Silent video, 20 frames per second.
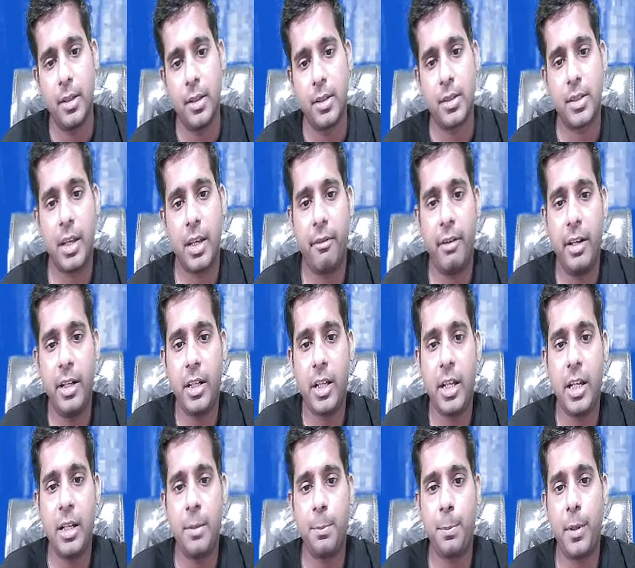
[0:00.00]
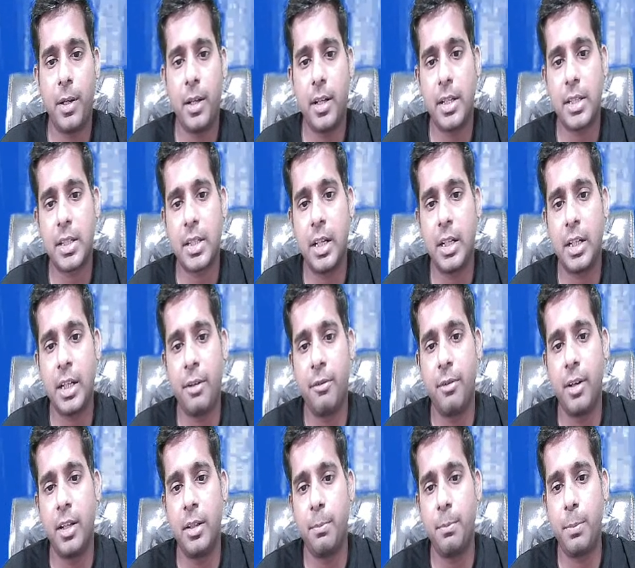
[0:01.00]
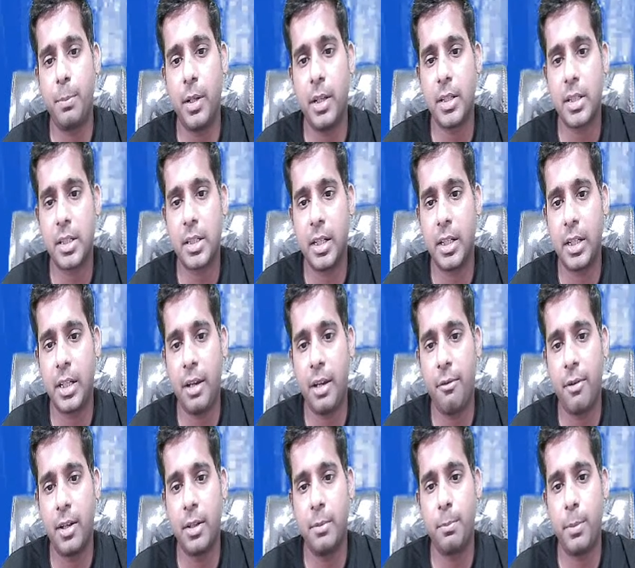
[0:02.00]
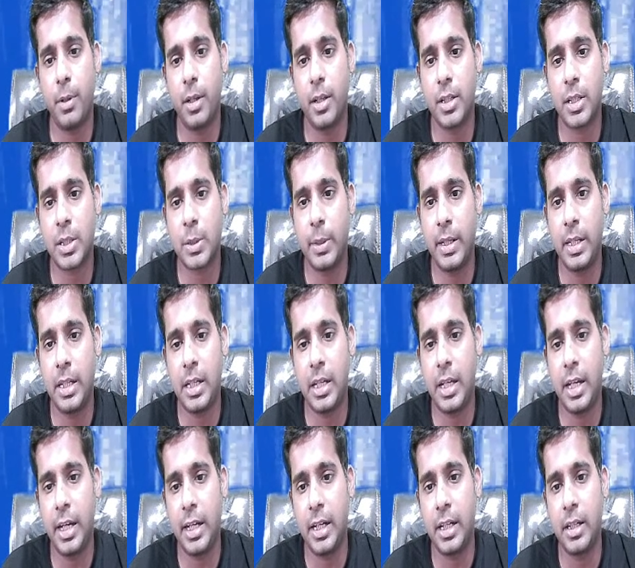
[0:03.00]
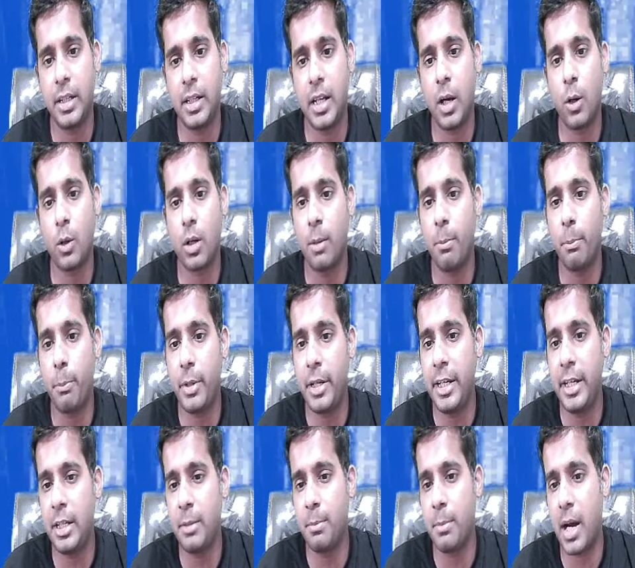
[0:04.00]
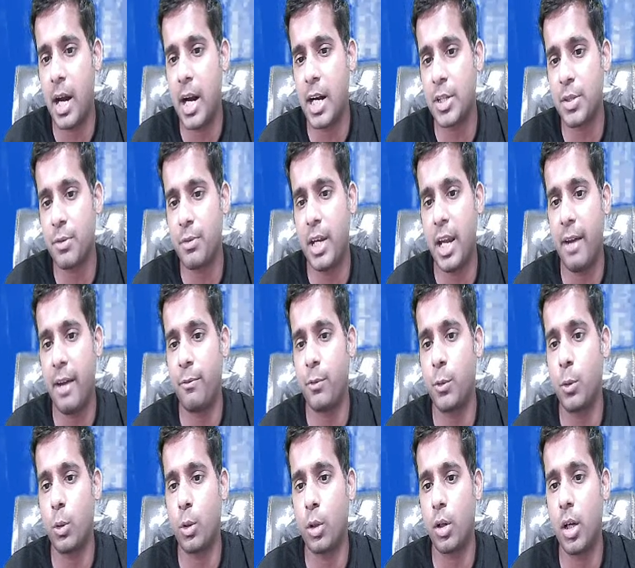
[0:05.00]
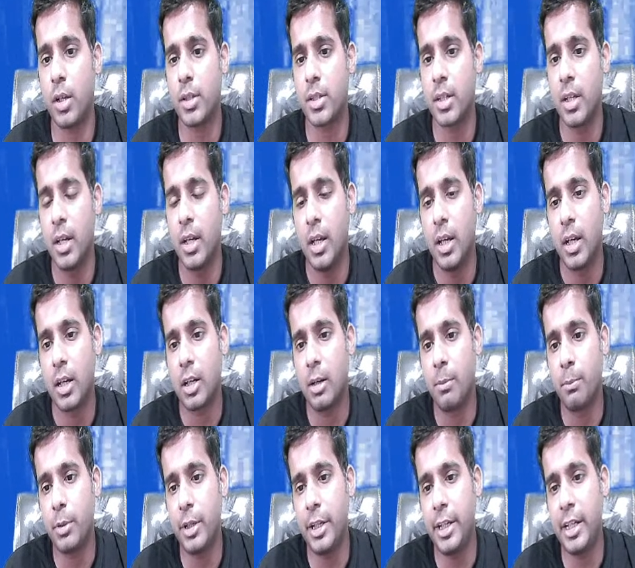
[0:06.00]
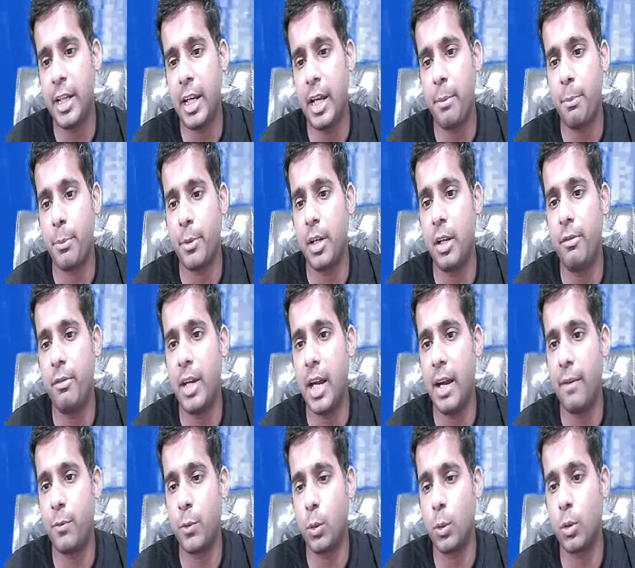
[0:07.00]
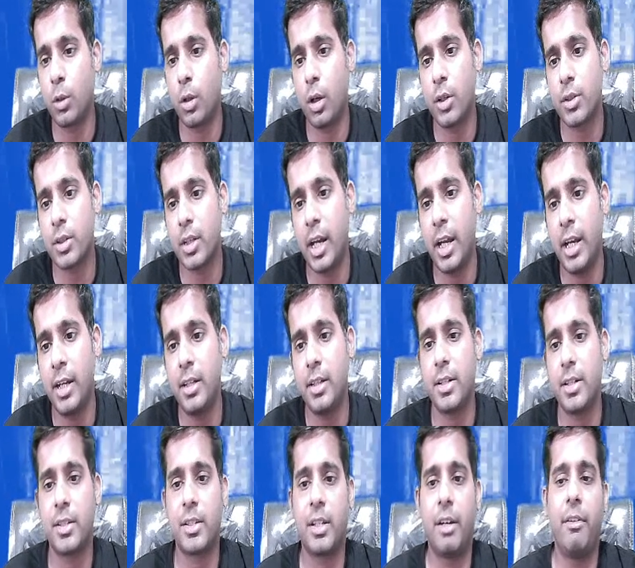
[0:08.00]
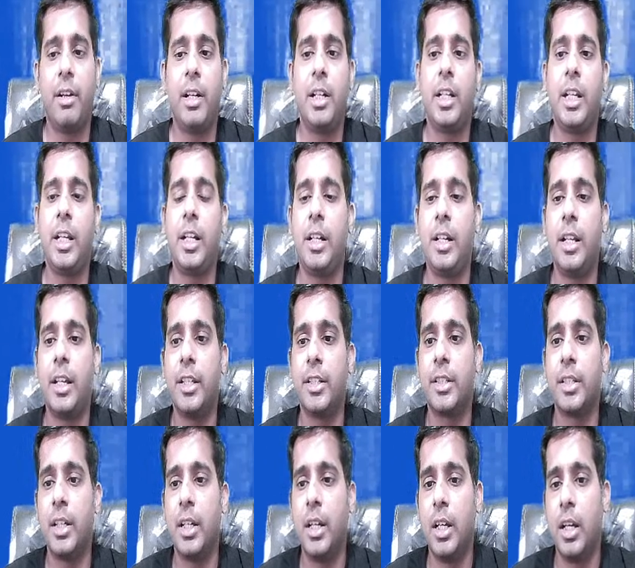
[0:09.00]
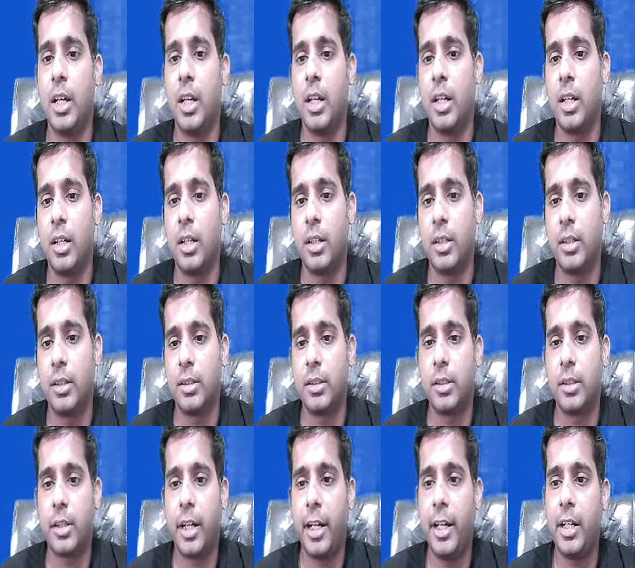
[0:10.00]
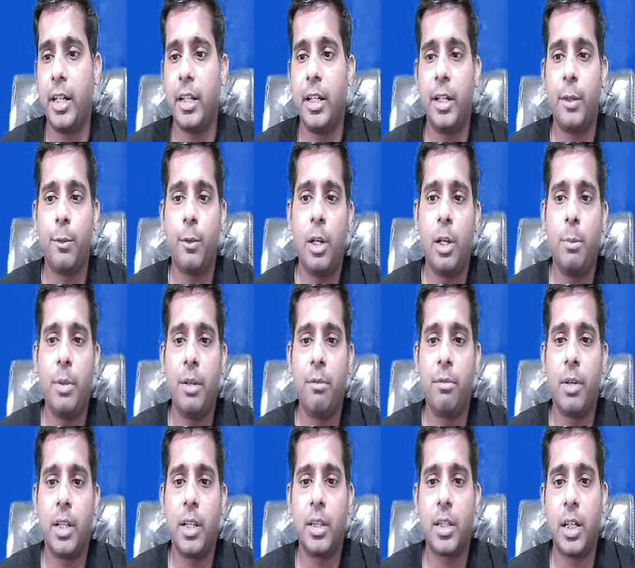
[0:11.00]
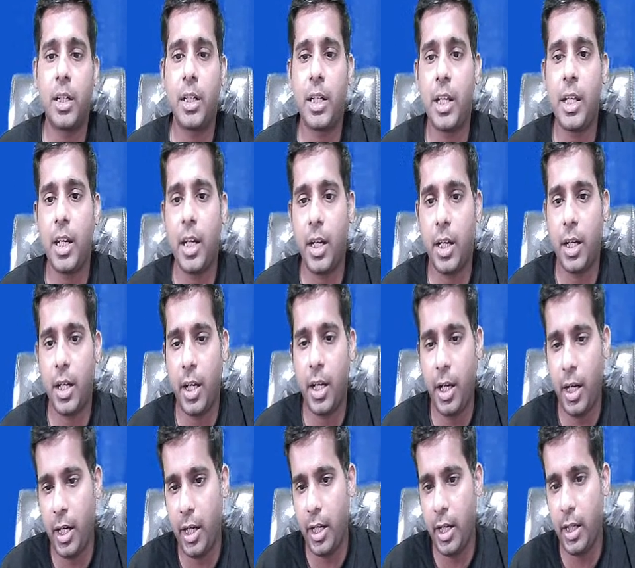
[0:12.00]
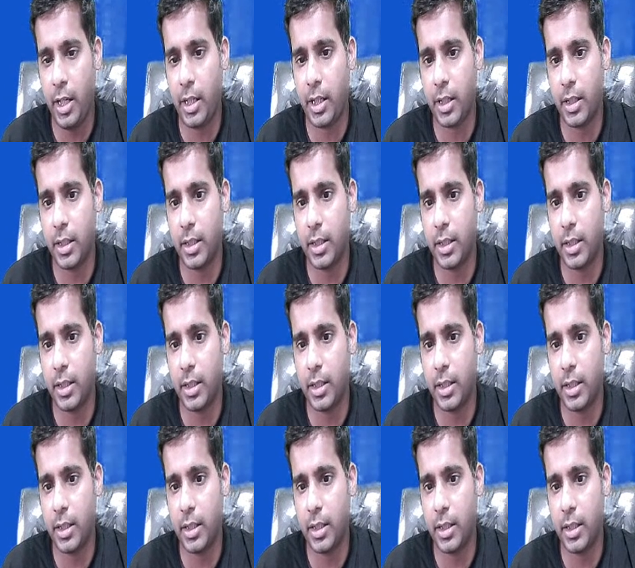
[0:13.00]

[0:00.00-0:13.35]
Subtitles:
17 plus 31 plus 31 plus 28. Now complete March we have to cross, complete April we have to cross, and 17 days. Right? It will be 138,